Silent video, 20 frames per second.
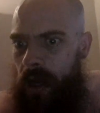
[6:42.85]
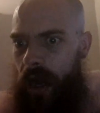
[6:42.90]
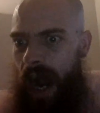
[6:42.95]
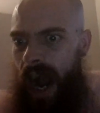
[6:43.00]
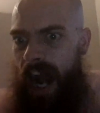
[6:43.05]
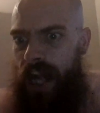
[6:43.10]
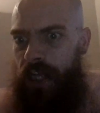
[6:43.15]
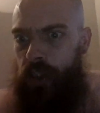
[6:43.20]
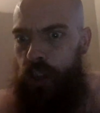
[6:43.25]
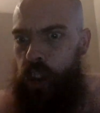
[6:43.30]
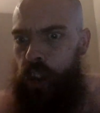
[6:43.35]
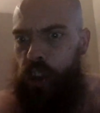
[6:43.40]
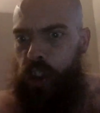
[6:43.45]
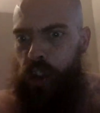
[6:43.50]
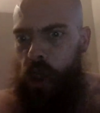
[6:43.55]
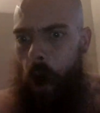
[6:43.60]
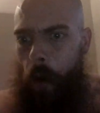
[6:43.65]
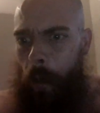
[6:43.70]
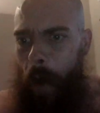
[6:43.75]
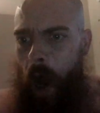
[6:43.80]
and
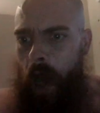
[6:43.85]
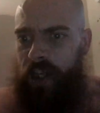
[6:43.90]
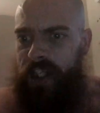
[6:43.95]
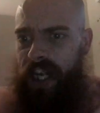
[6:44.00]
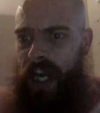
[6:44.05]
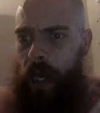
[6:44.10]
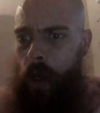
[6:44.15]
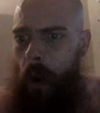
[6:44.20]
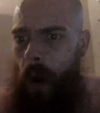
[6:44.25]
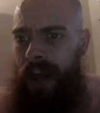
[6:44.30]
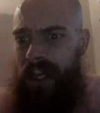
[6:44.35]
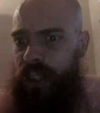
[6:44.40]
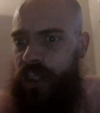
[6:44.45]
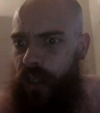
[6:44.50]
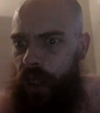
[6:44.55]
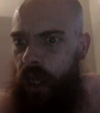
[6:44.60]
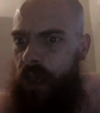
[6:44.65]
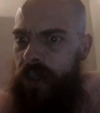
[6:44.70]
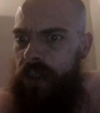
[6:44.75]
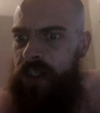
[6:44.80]
stop asking
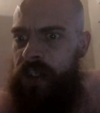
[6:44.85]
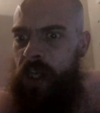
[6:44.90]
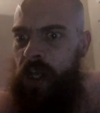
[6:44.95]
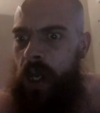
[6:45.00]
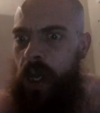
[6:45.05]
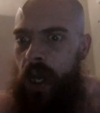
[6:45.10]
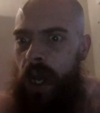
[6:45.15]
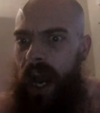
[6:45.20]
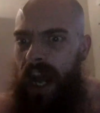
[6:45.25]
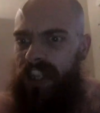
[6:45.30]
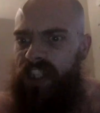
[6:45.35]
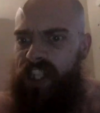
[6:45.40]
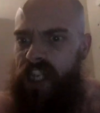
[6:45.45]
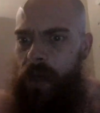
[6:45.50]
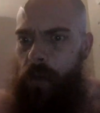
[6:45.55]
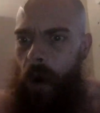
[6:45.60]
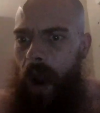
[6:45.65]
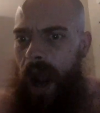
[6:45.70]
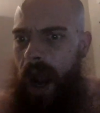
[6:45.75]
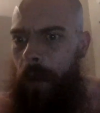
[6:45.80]
questions and see
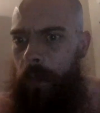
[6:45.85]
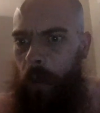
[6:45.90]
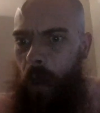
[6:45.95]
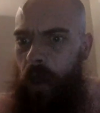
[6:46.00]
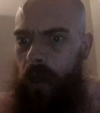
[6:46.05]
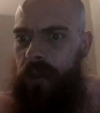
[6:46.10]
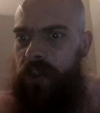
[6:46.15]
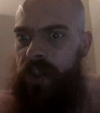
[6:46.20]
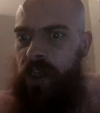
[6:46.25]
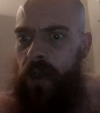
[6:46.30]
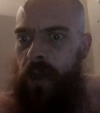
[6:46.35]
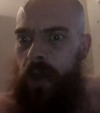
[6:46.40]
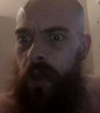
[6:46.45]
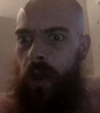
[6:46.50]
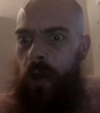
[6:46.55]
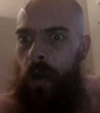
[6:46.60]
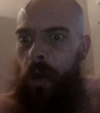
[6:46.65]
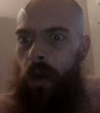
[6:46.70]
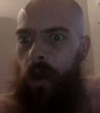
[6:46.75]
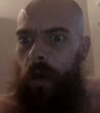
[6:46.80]
what happens,
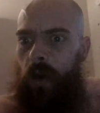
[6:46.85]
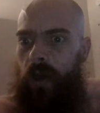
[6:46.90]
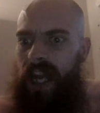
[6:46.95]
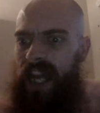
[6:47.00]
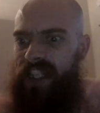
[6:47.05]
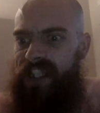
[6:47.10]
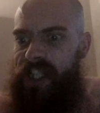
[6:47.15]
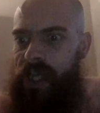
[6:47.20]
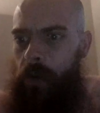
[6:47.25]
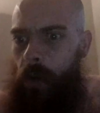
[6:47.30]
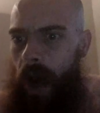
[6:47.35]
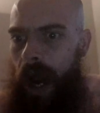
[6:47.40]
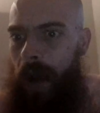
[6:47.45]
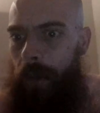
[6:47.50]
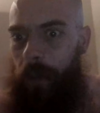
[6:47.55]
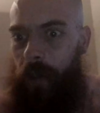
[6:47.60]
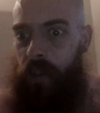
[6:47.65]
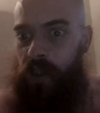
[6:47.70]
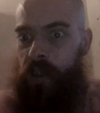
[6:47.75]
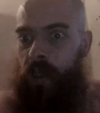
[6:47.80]
let's see what
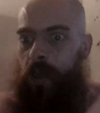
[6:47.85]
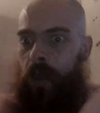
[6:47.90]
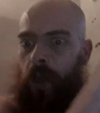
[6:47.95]
happens.